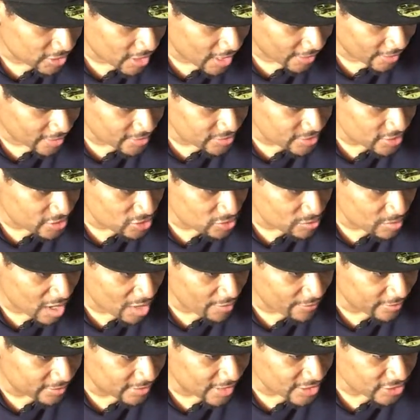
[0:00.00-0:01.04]
I continue my
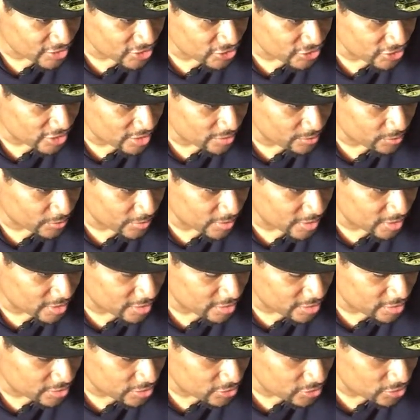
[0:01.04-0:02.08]
relationship with
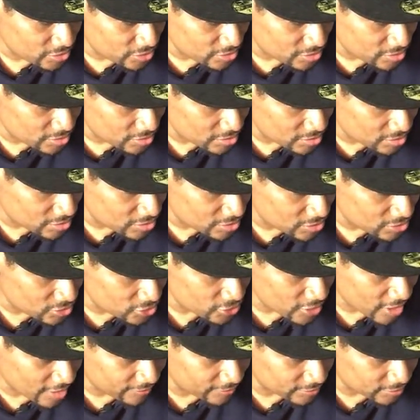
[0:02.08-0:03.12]

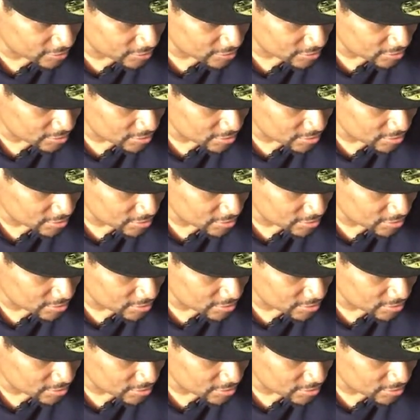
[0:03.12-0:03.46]
Travel?